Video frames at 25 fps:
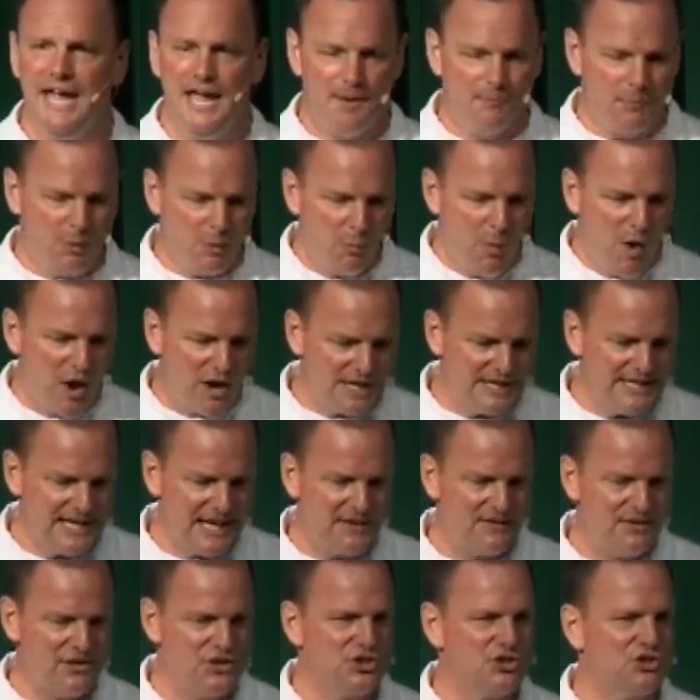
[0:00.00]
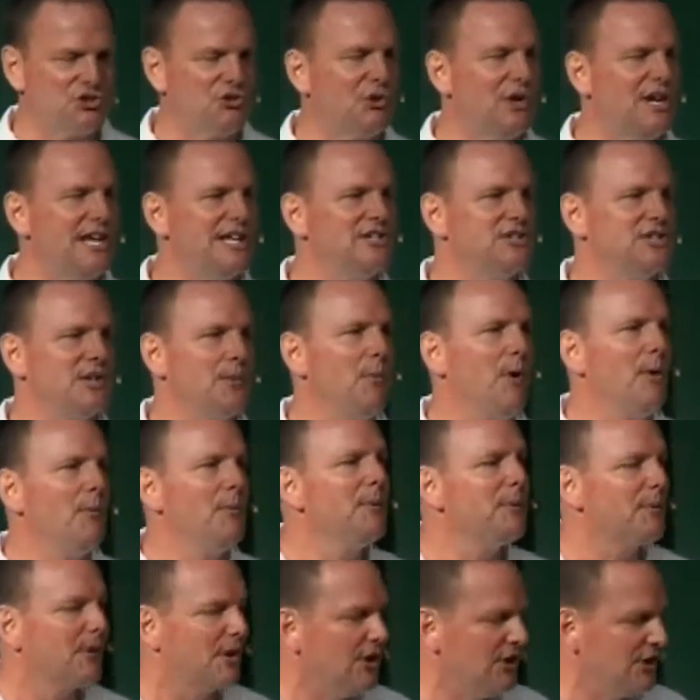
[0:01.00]
And we're walking down these streets, and what
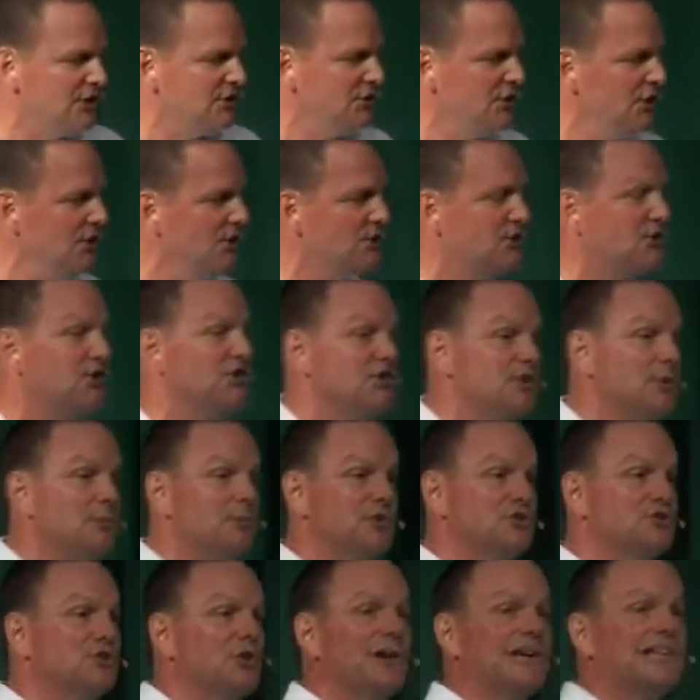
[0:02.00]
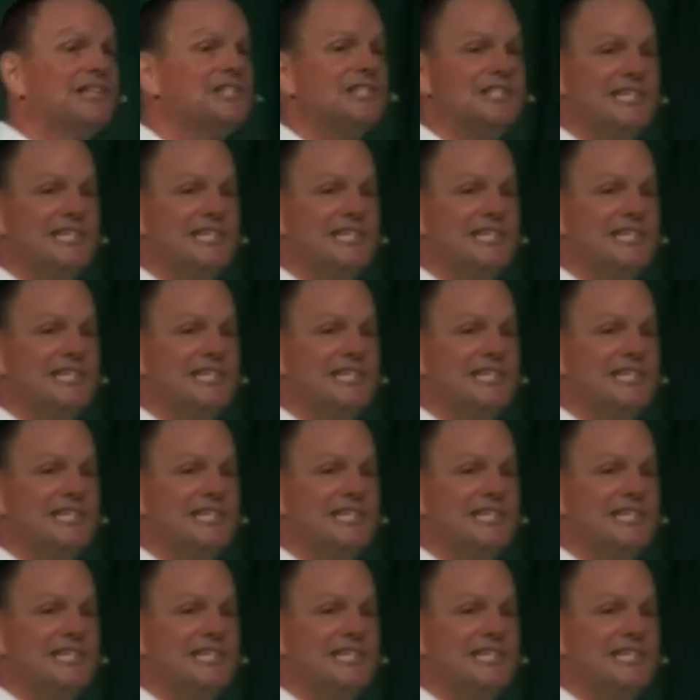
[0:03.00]
we were going to do, since it was during